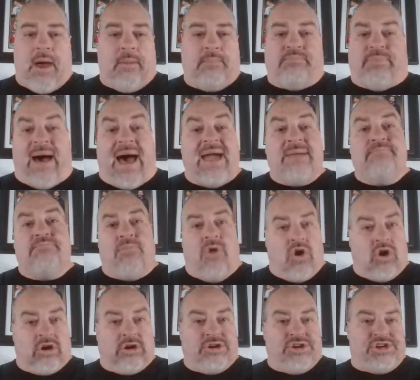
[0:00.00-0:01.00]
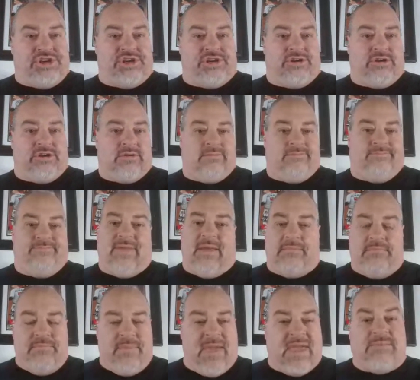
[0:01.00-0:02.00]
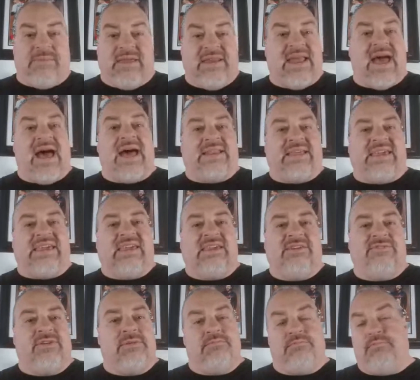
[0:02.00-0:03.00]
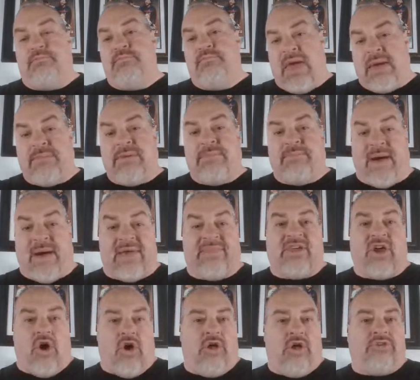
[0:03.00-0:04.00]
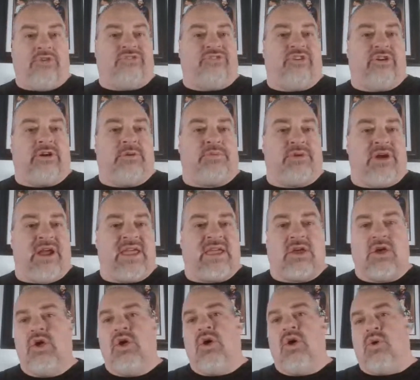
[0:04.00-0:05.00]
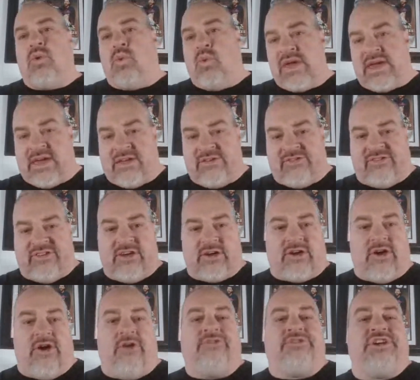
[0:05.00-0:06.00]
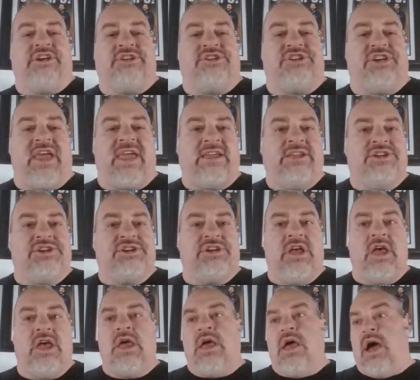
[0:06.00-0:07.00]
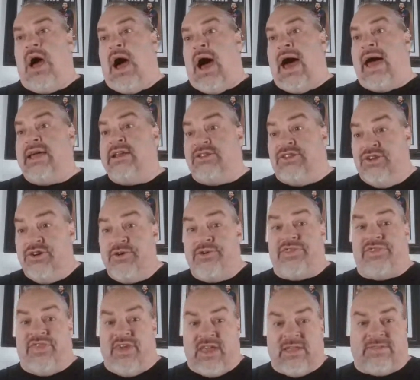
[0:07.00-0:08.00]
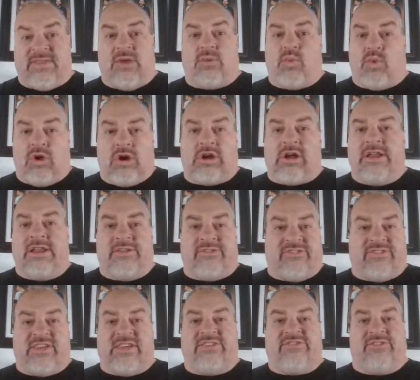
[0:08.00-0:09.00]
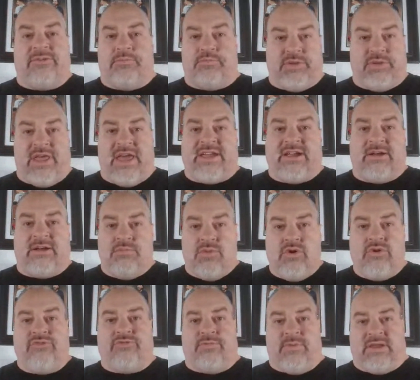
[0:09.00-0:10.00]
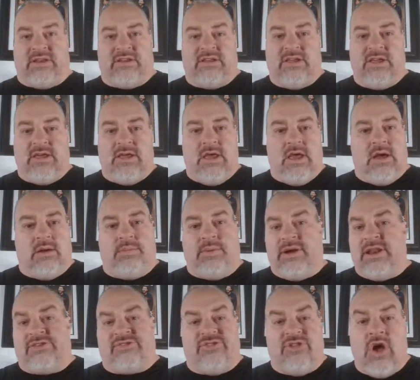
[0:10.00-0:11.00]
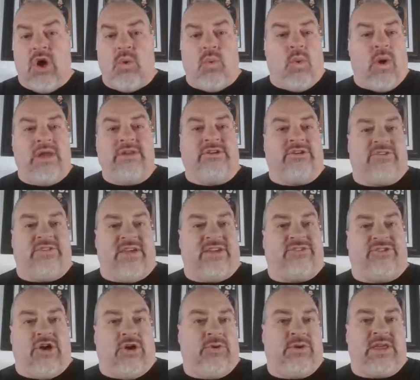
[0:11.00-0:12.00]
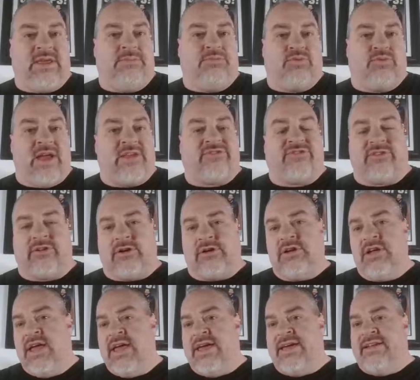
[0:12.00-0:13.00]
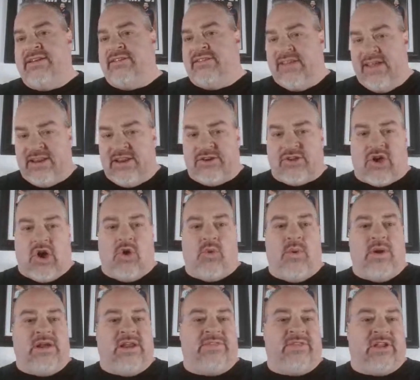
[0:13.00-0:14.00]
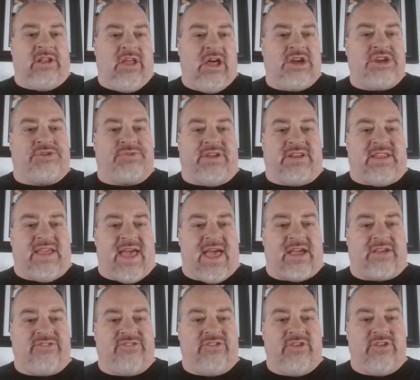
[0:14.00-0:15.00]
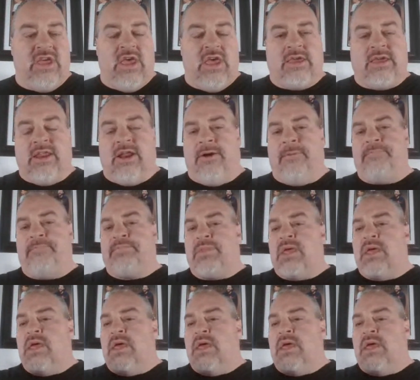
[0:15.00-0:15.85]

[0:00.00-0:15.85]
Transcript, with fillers: by March, maybe not even, maybe by the All Star break, we could see a coaching change. I do think that we're going to see some player movement, but it's no wonder that Tony Ressler didn't go into the luxury tax. You know,